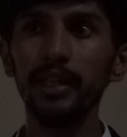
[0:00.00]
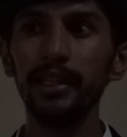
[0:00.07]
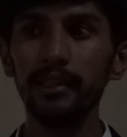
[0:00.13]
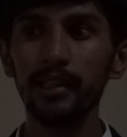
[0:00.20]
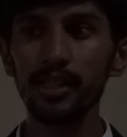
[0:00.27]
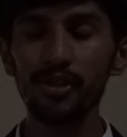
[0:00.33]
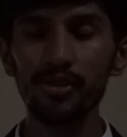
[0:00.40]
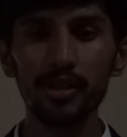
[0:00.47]

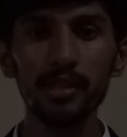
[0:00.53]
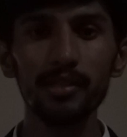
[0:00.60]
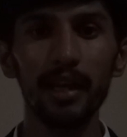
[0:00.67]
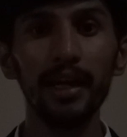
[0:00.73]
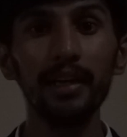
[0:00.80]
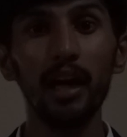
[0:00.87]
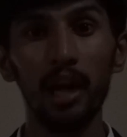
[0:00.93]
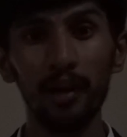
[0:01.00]
industries,
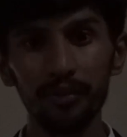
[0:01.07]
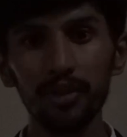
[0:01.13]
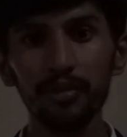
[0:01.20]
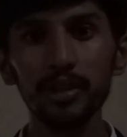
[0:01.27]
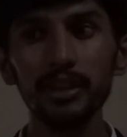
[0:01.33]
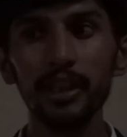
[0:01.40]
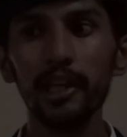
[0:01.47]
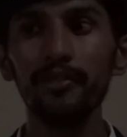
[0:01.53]
and
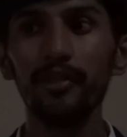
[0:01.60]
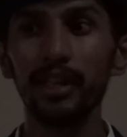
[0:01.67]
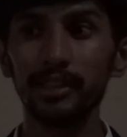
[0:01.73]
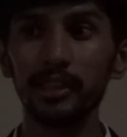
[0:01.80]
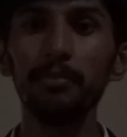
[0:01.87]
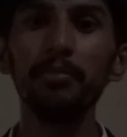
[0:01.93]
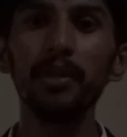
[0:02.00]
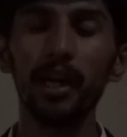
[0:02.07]
afterwards they have
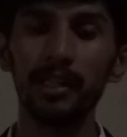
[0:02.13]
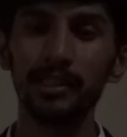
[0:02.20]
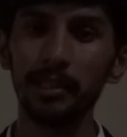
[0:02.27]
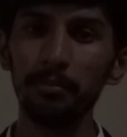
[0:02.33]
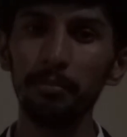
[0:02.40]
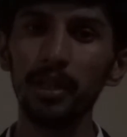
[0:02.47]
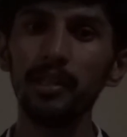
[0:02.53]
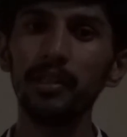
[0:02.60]

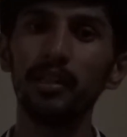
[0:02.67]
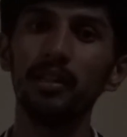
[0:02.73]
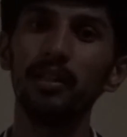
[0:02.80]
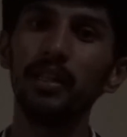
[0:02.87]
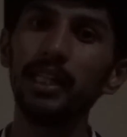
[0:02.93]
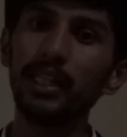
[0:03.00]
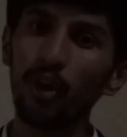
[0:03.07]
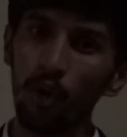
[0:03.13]
assembled
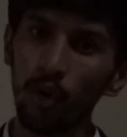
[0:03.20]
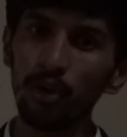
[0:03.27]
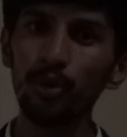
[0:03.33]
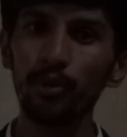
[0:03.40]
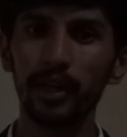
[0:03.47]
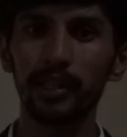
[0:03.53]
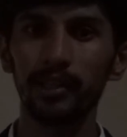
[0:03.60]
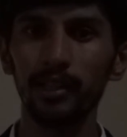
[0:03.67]
it all
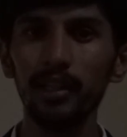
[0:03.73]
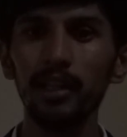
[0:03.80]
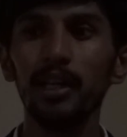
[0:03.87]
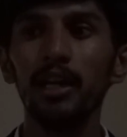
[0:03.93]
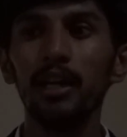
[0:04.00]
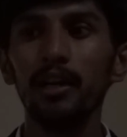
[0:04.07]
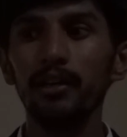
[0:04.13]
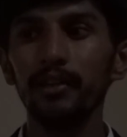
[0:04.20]
together.
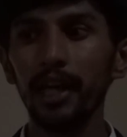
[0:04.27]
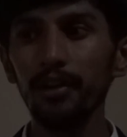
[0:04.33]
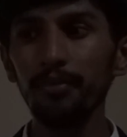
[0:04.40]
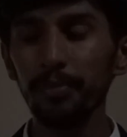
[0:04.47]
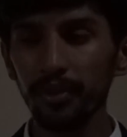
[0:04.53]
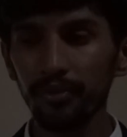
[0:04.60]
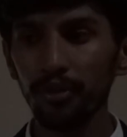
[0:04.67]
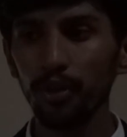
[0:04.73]
Now
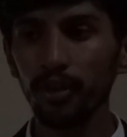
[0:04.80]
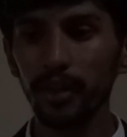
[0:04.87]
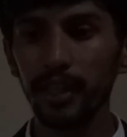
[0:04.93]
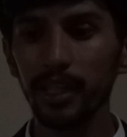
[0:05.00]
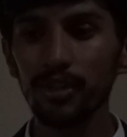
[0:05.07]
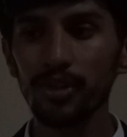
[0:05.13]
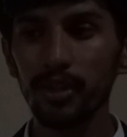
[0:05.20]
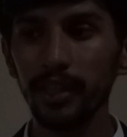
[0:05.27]
before
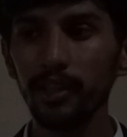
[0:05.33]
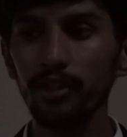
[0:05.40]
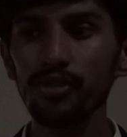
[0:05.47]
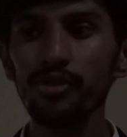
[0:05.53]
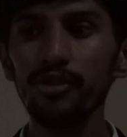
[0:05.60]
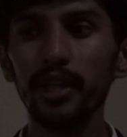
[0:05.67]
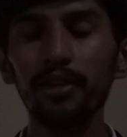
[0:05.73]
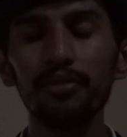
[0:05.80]
it
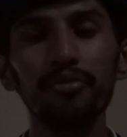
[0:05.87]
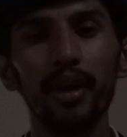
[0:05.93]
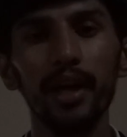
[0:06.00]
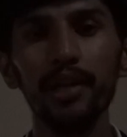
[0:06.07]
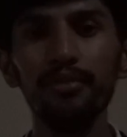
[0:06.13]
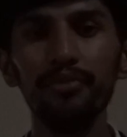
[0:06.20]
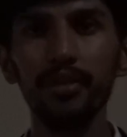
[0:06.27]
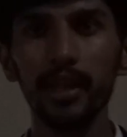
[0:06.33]
used to take
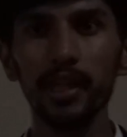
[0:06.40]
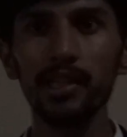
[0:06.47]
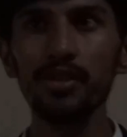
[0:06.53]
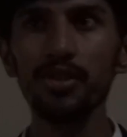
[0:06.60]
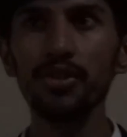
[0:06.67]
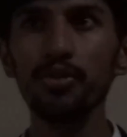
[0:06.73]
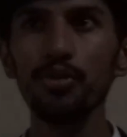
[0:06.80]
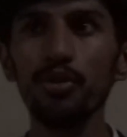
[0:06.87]
5
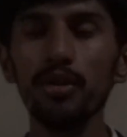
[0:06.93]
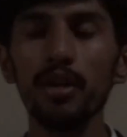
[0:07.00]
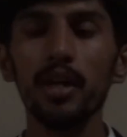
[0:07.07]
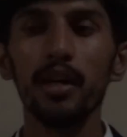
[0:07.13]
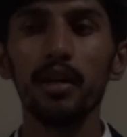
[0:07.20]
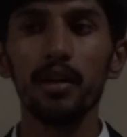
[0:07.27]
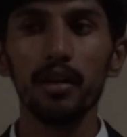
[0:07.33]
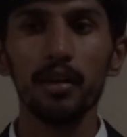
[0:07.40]
days to
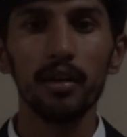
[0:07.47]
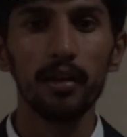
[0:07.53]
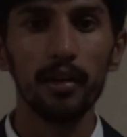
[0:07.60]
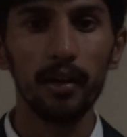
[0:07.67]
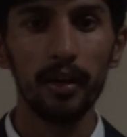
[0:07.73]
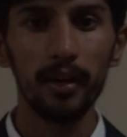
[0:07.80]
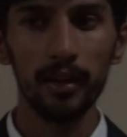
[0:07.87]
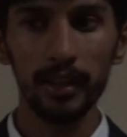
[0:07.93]

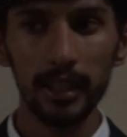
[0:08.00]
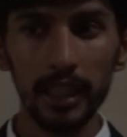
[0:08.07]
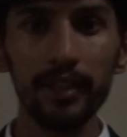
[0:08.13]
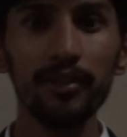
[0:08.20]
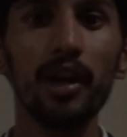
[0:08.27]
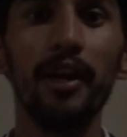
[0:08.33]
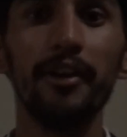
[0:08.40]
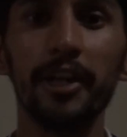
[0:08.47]

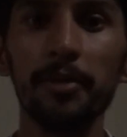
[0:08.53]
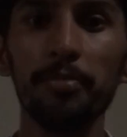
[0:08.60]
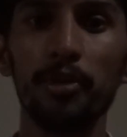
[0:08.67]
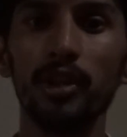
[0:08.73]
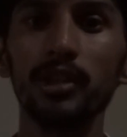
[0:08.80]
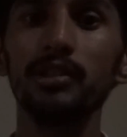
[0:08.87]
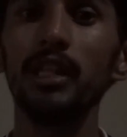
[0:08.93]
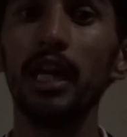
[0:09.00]
deliver 100
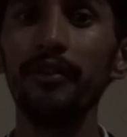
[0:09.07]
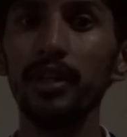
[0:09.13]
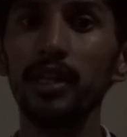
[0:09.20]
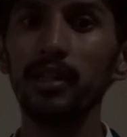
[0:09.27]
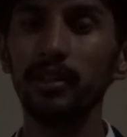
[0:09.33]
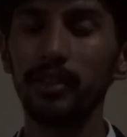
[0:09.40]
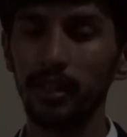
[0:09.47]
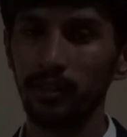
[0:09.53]
products.
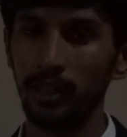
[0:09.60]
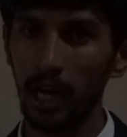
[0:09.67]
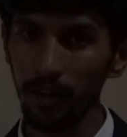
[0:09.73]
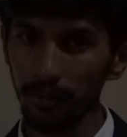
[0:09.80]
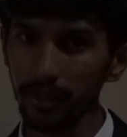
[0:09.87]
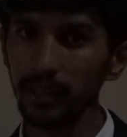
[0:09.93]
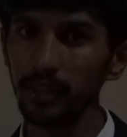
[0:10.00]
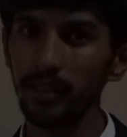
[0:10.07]

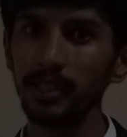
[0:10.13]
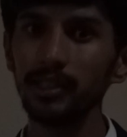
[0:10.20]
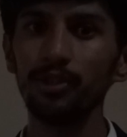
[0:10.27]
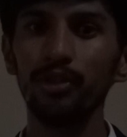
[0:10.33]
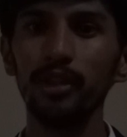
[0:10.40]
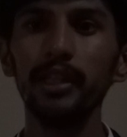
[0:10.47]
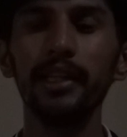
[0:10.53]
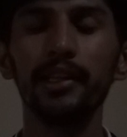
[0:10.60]
Now it is
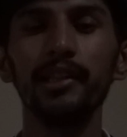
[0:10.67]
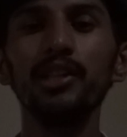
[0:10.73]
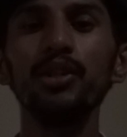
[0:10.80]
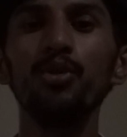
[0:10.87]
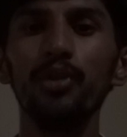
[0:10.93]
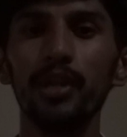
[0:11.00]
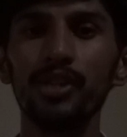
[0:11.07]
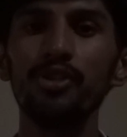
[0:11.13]
only taking
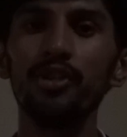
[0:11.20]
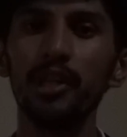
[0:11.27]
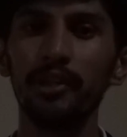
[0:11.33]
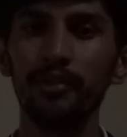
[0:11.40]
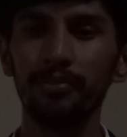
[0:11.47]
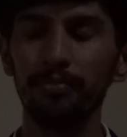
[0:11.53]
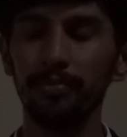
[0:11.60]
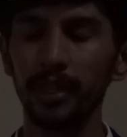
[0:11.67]
2 days
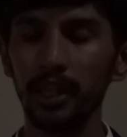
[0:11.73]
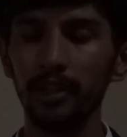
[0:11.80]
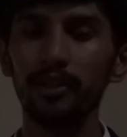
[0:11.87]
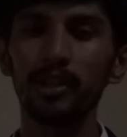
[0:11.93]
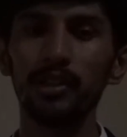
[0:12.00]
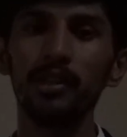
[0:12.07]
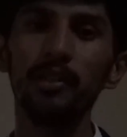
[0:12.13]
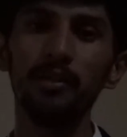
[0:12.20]
to
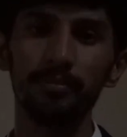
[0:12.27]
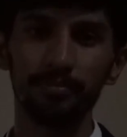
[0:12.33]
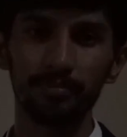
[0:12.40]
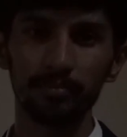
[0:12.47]
deliver